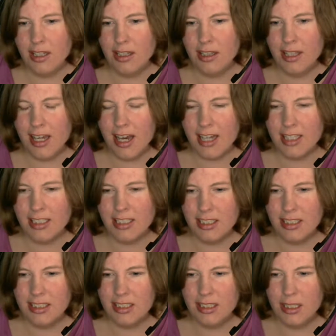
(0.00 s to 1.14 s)
they asked
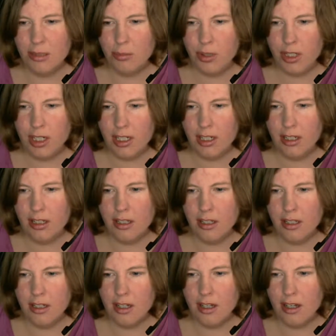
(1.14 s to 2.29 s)
us to bring
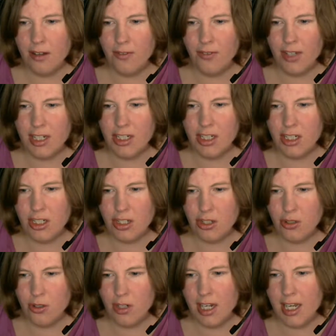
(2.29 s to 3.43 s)
a veggie
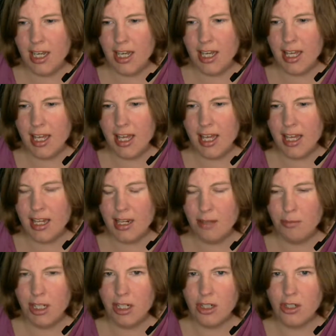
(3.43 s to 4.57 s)
tray and a
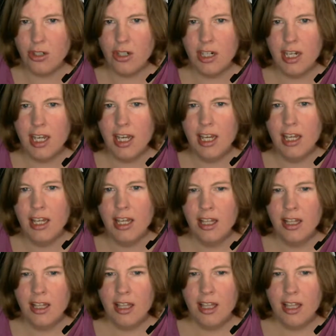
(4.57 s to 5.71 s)
meat tray,
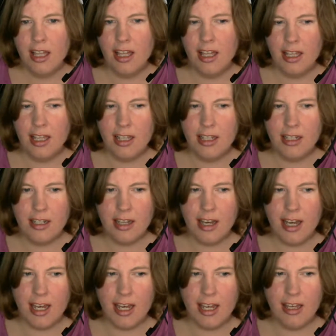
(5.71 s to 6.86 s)
and
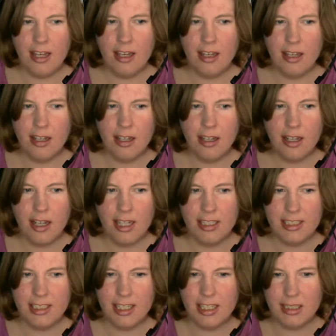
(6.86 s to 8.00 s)
I
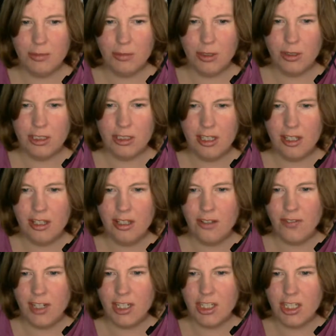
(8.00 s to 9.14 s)
snacked mostly on the
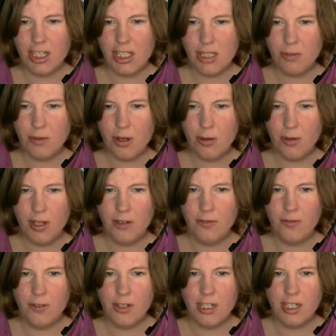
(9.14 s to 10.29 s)
veggies while waiting
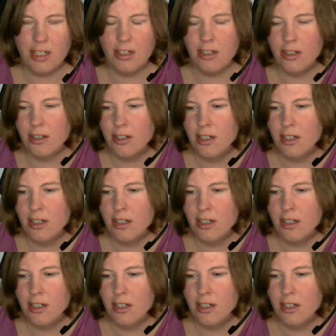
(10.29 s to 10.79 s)
for dinner.